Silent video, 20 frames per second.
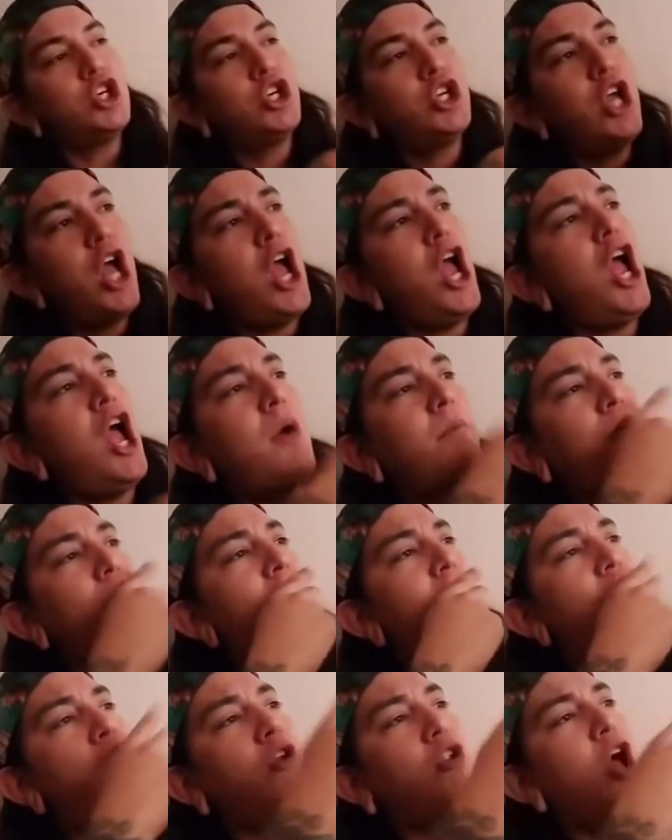yeah,
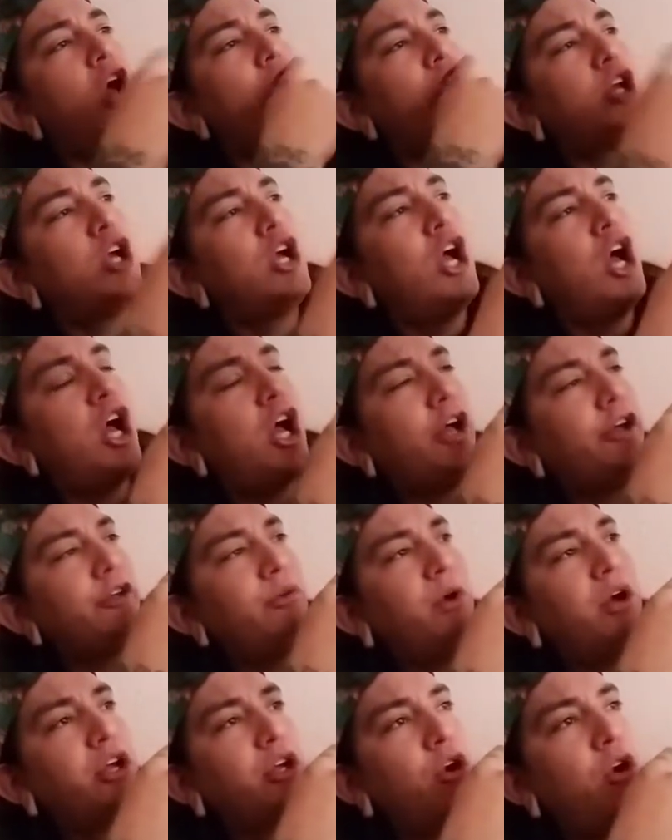bro, like, uh,
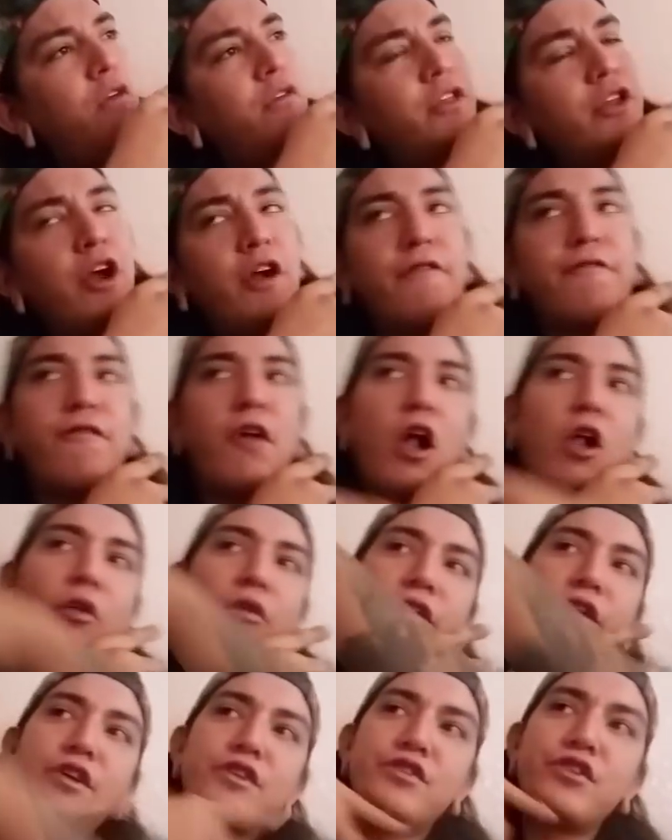you want to go over there, follow
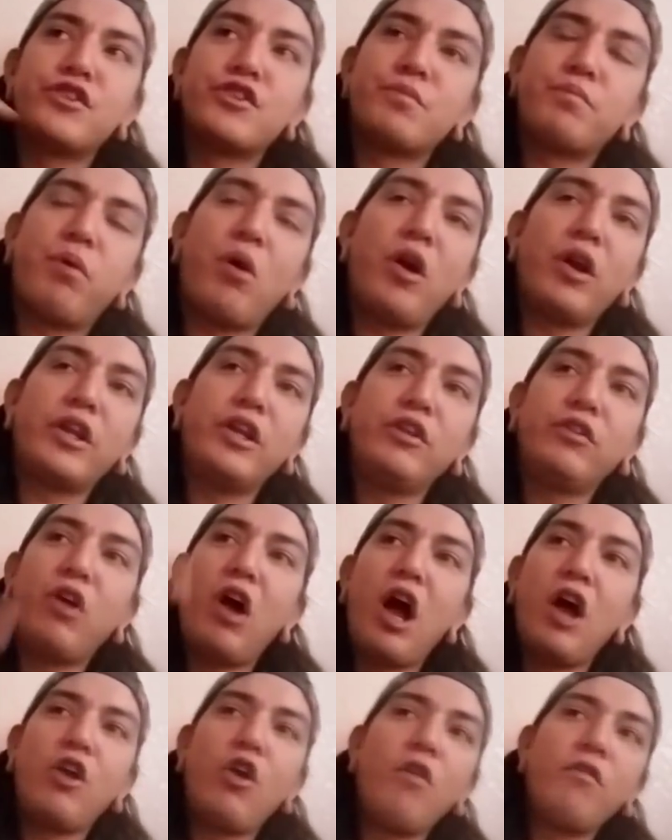this. There's a parking
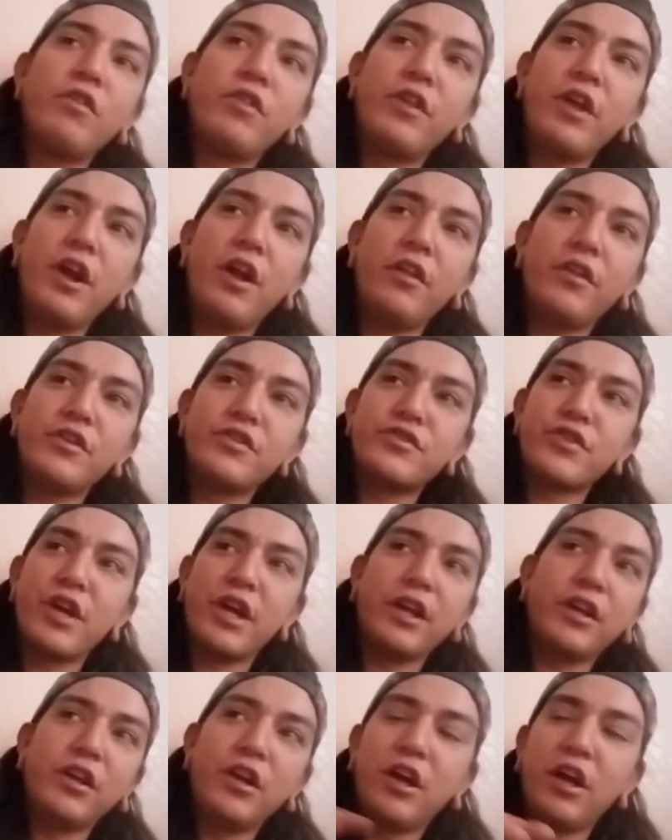lot, and over there, there's
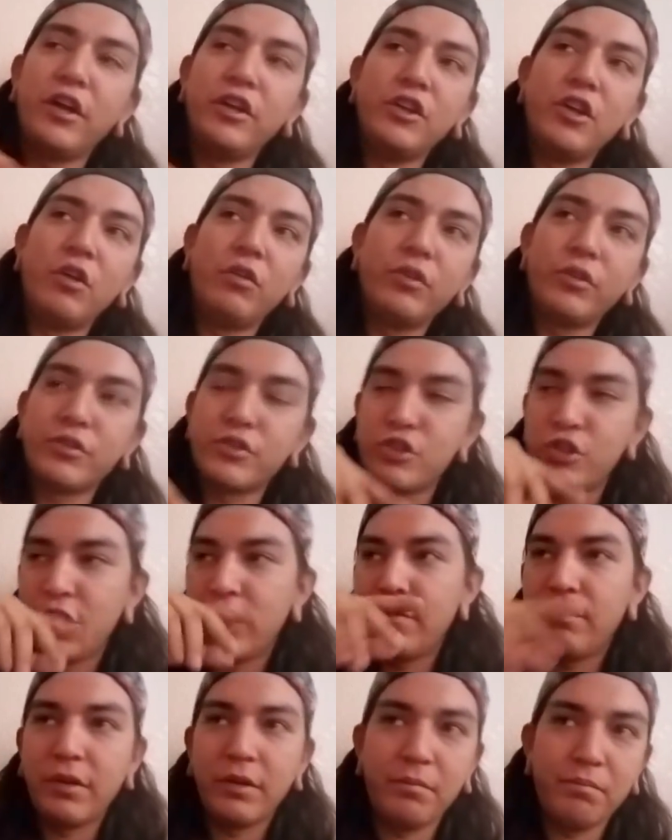like, uh, you know, little
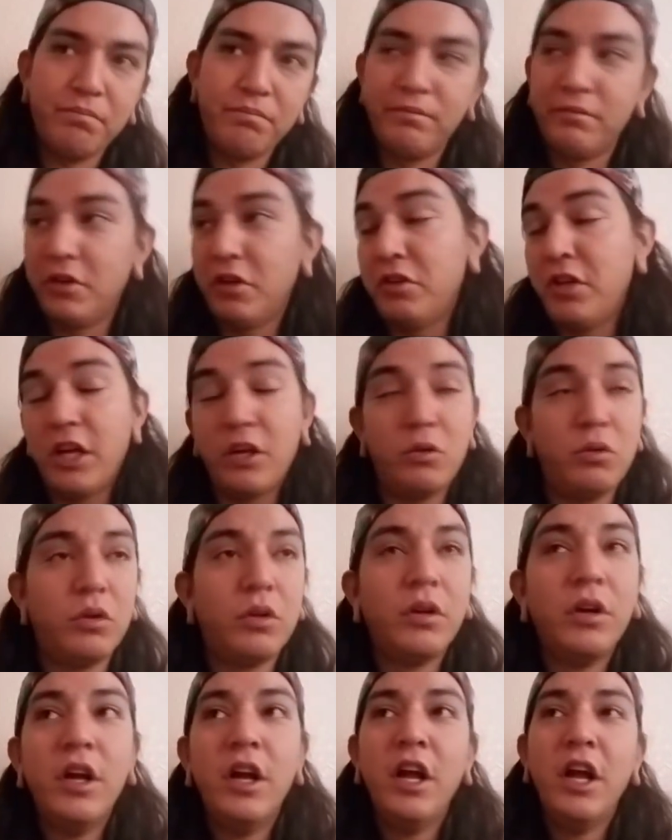shit. I'm like, okay,
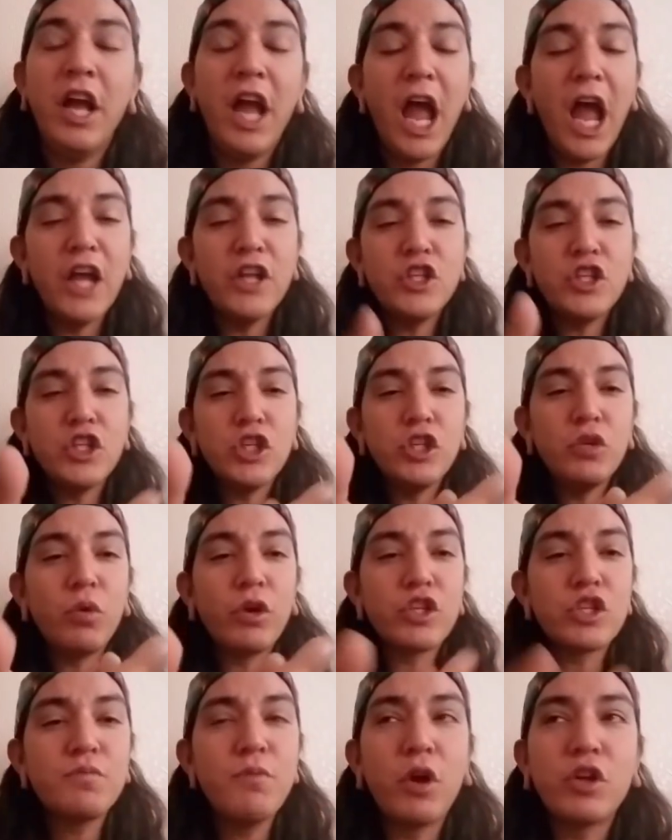cool. Hey, dude, you
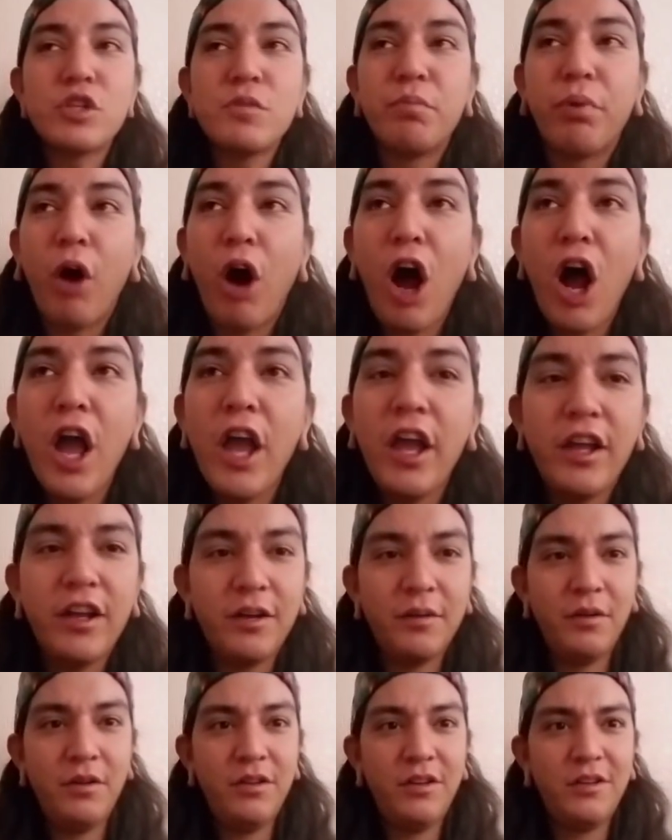want to smoke some pot?
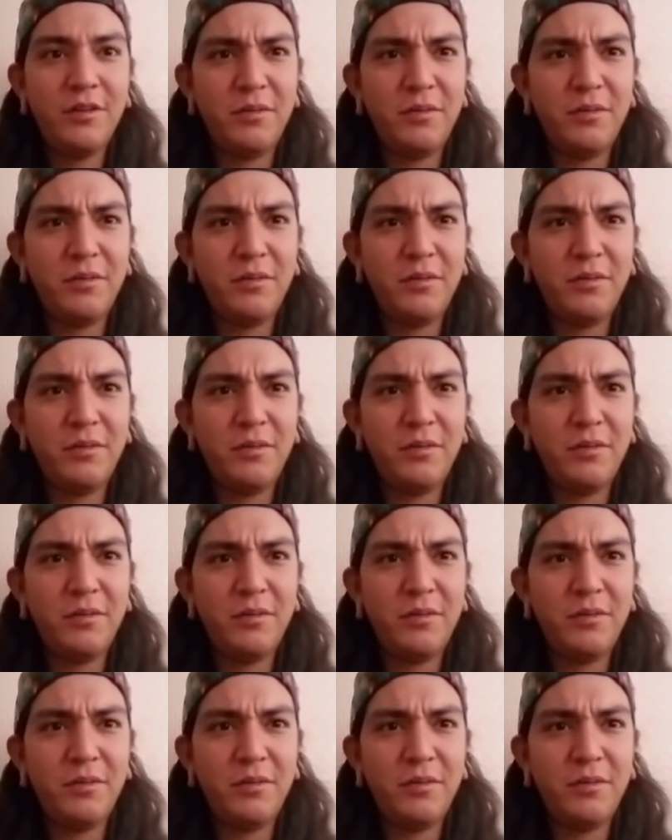I'm